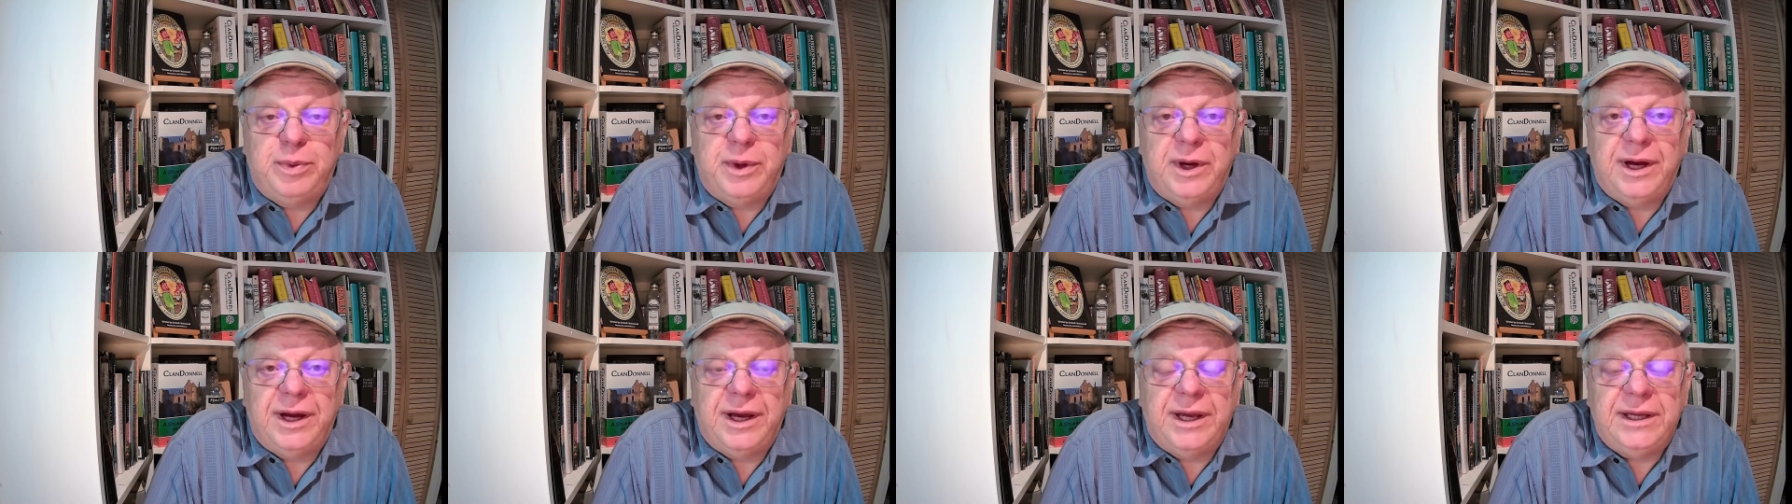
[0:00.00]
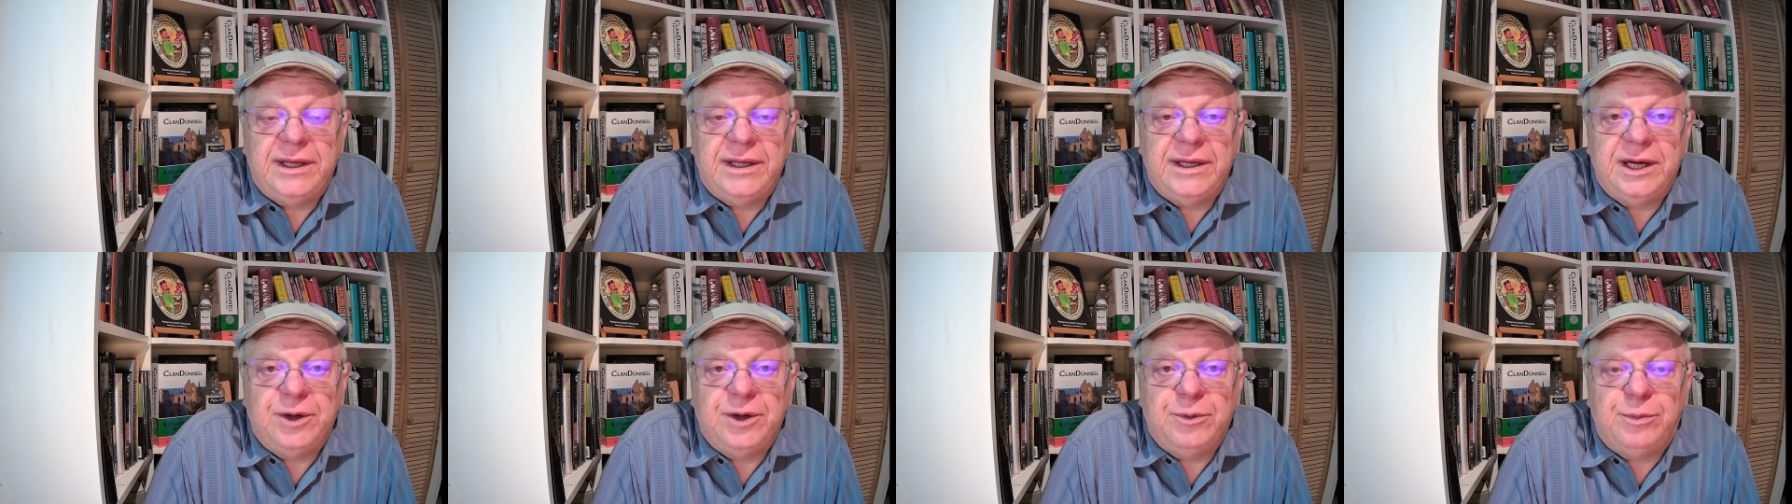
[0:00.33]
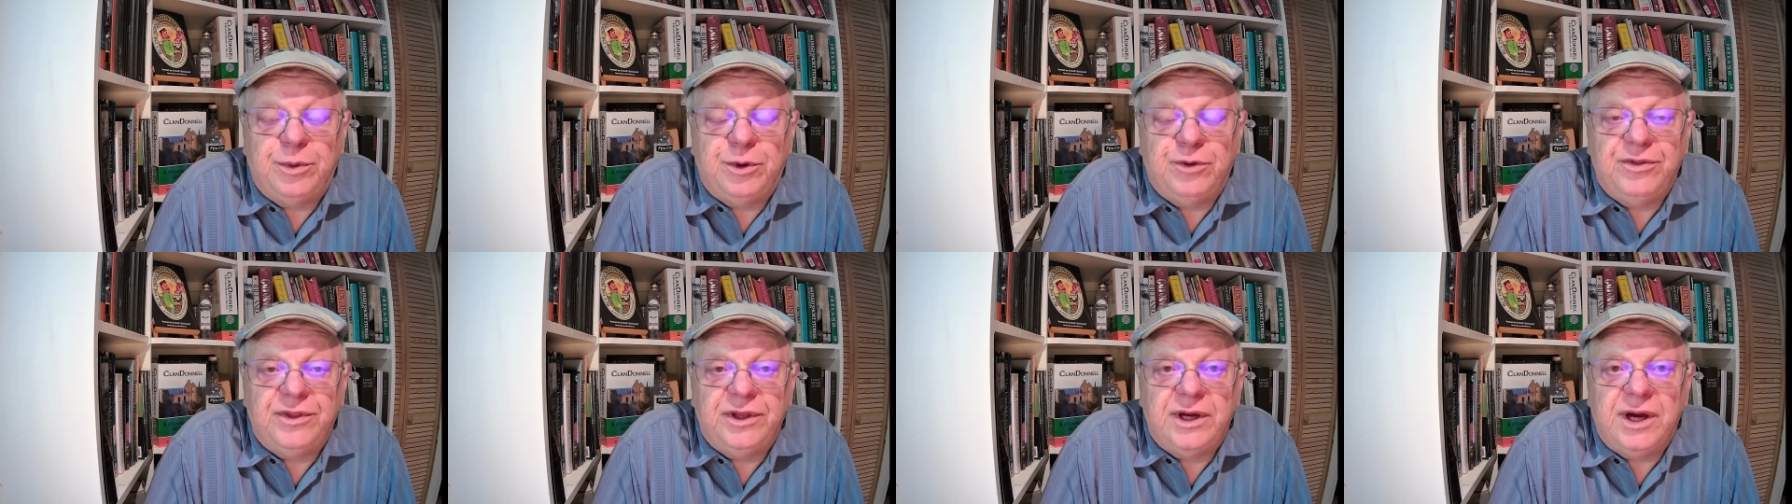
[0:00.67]
by
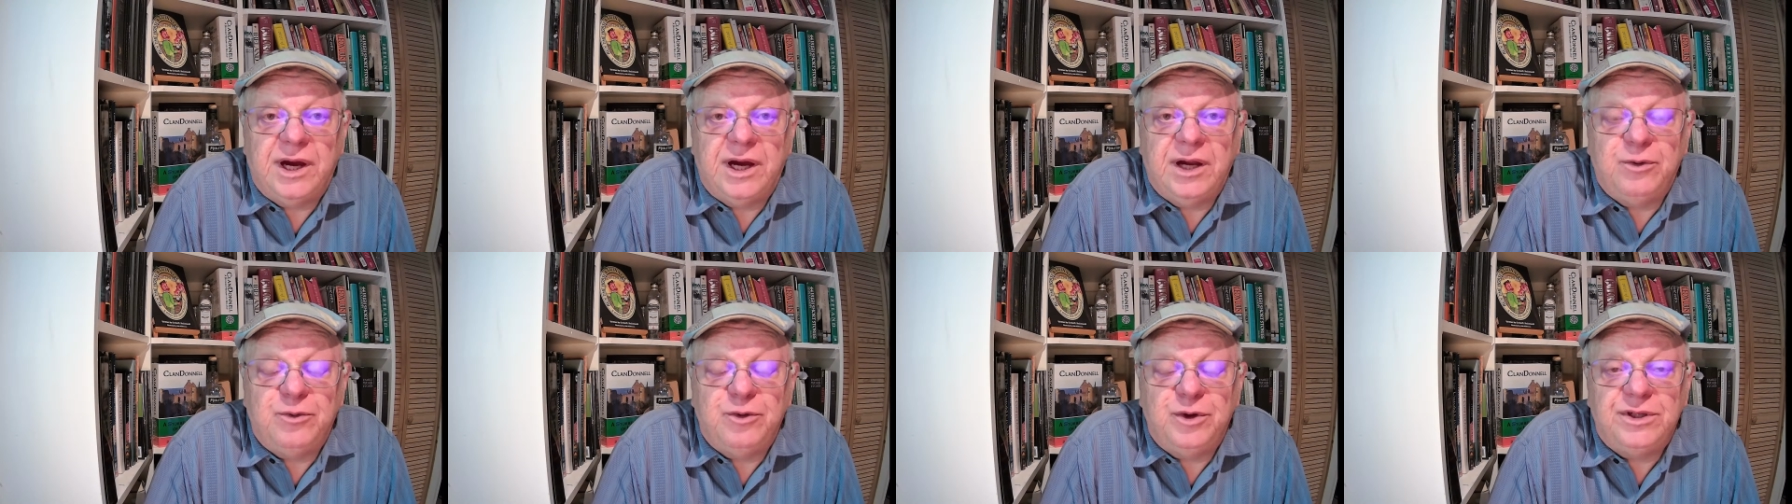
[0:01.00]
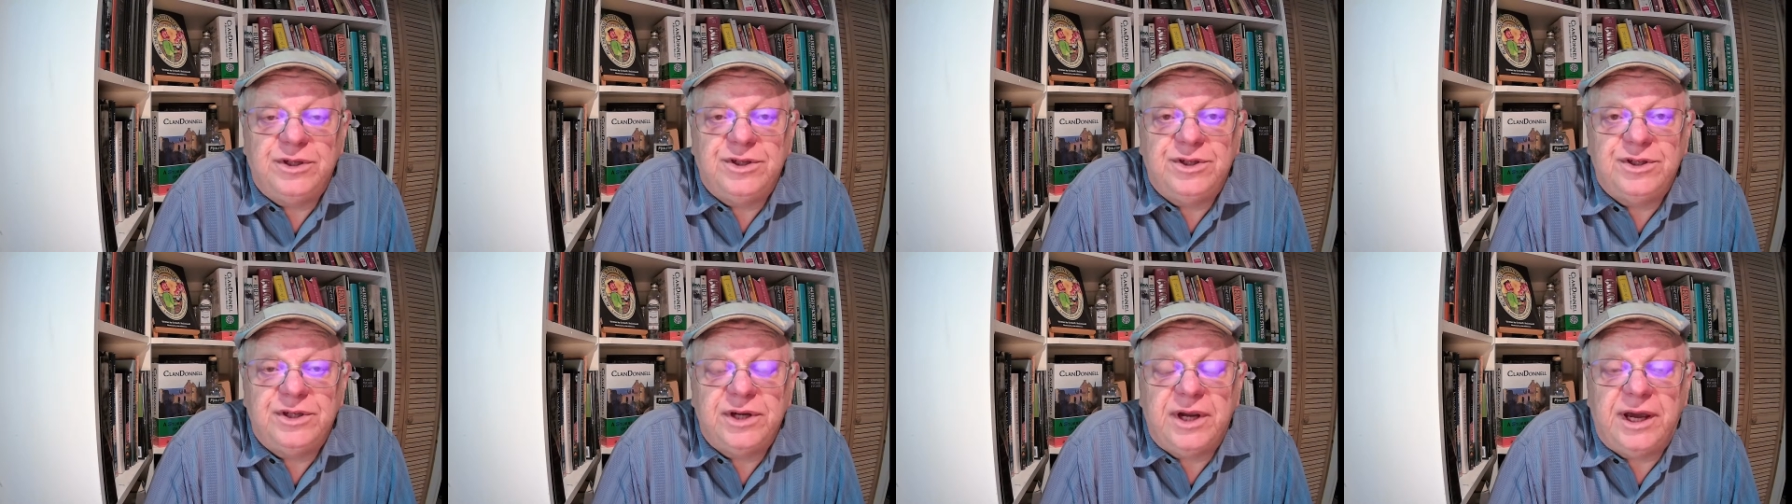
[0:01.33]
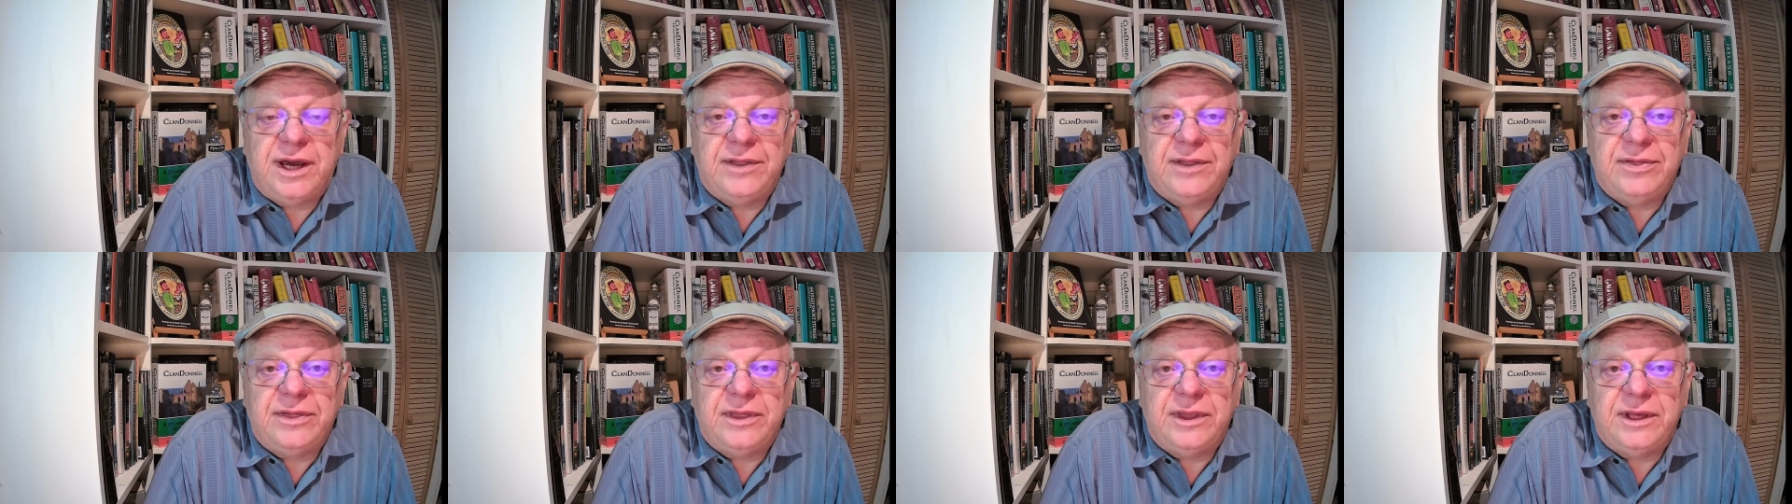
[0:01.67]
both the Irish
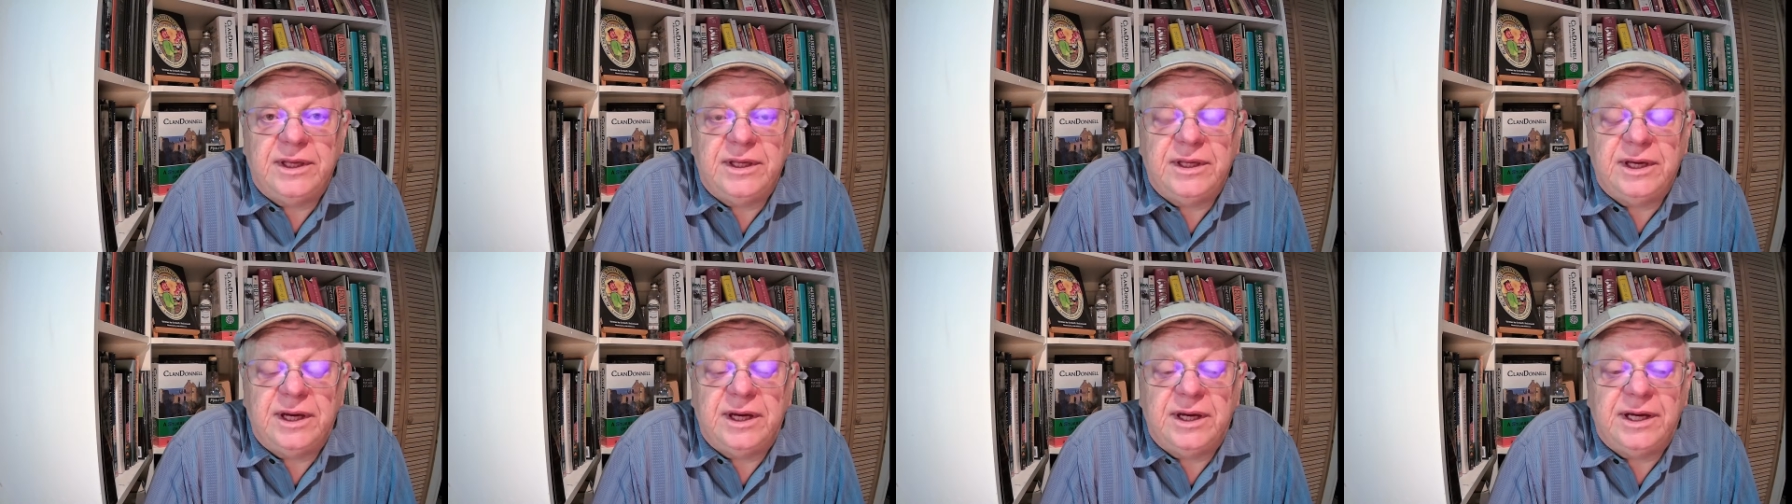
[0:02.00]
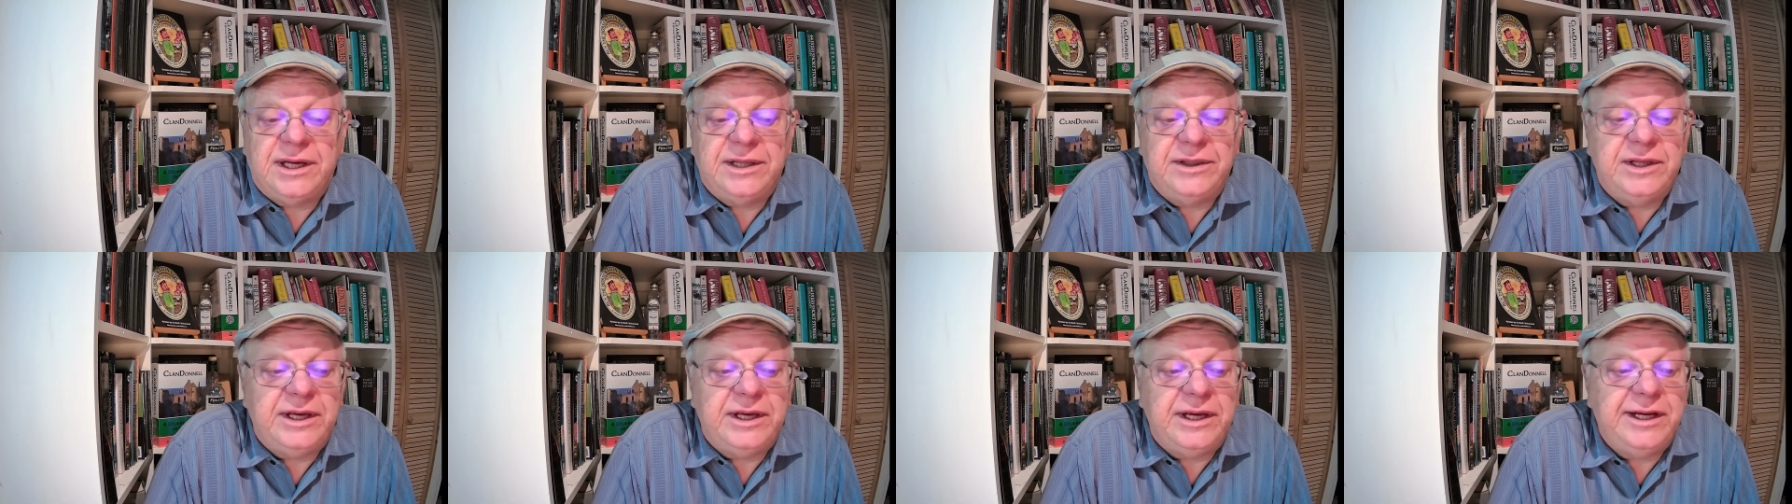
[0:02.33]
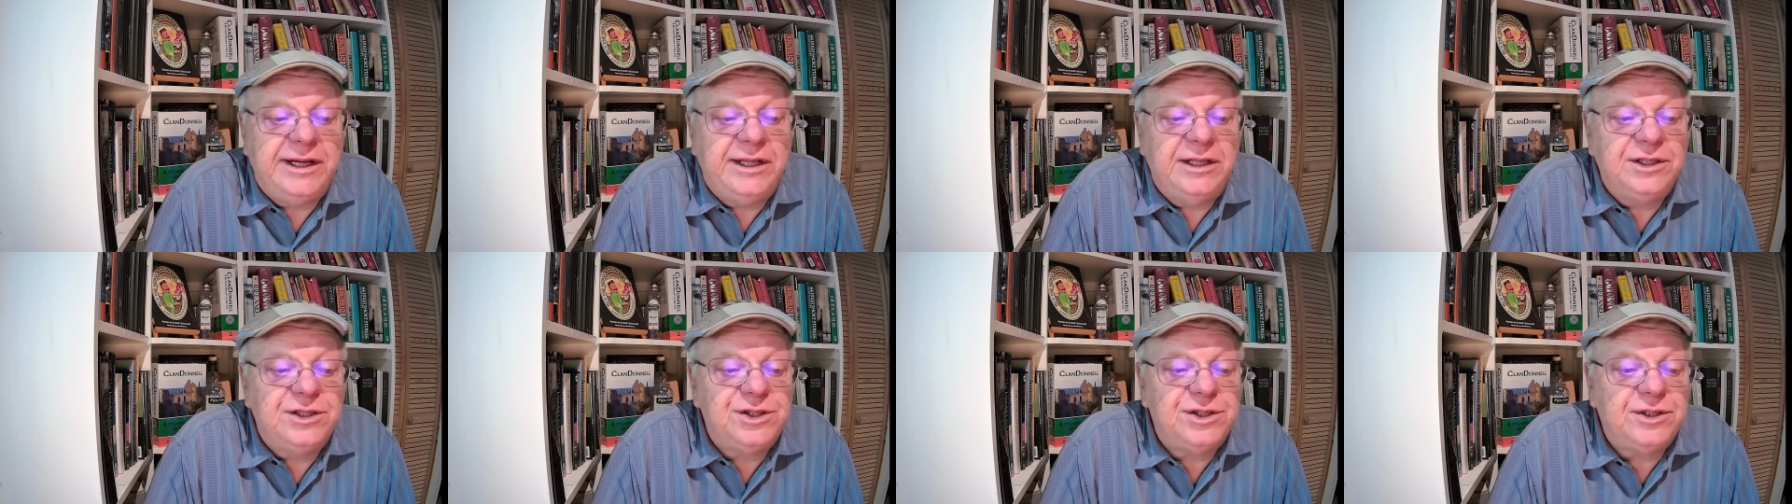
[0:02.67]
and the
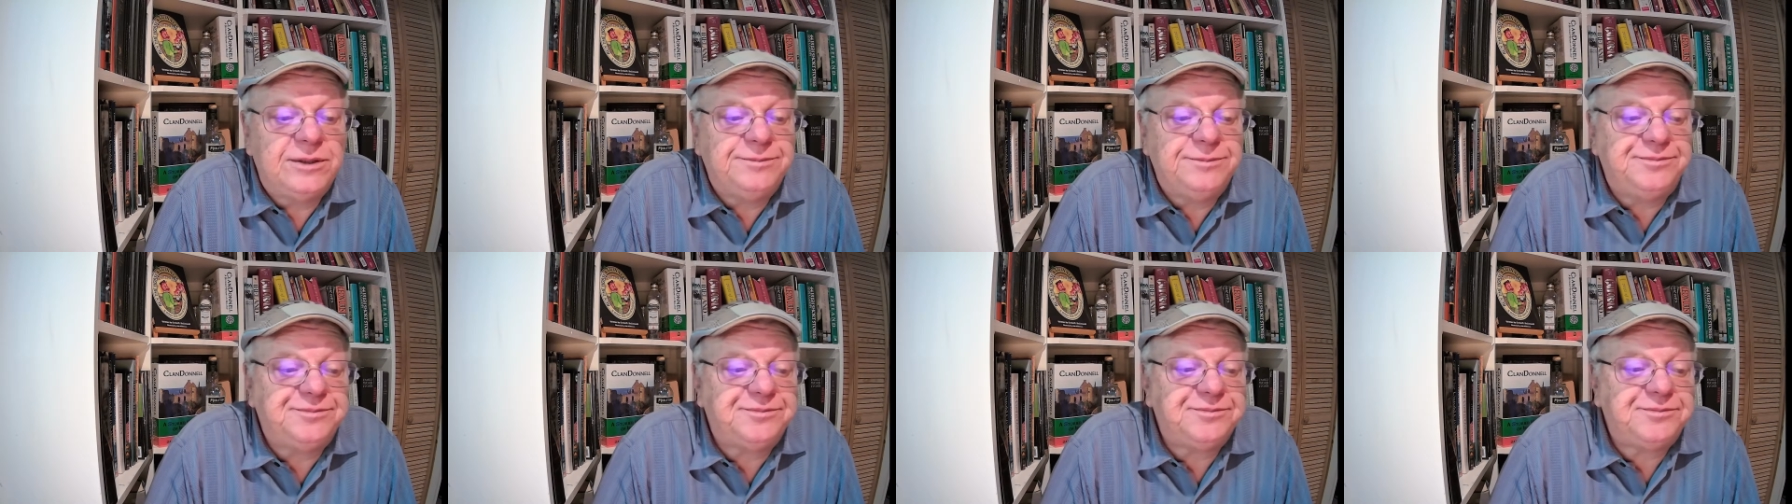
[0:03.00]
English.